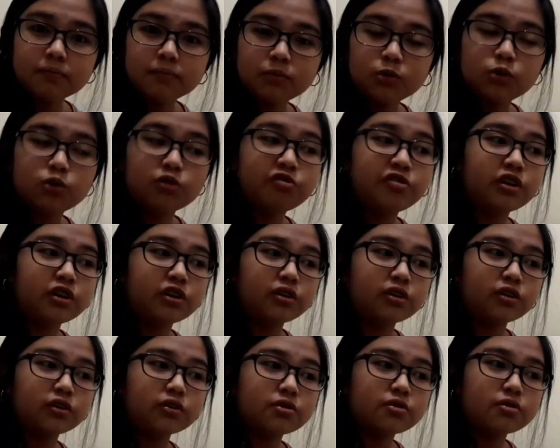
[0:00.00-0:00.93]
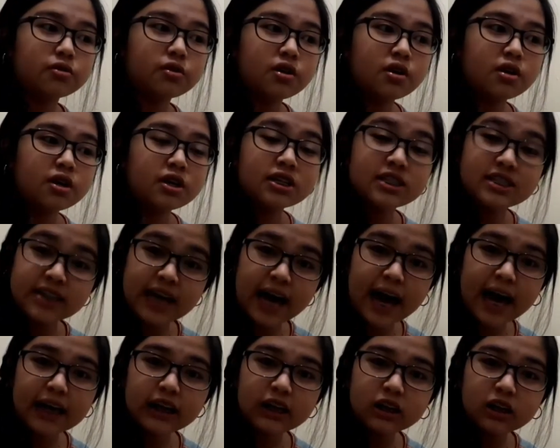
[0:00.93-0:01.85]
you feel
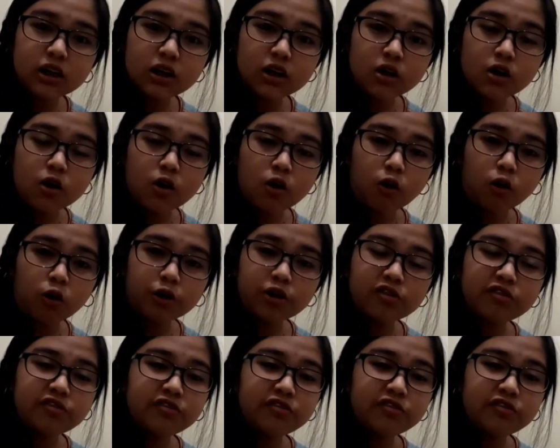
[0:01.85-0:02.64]
sad, or you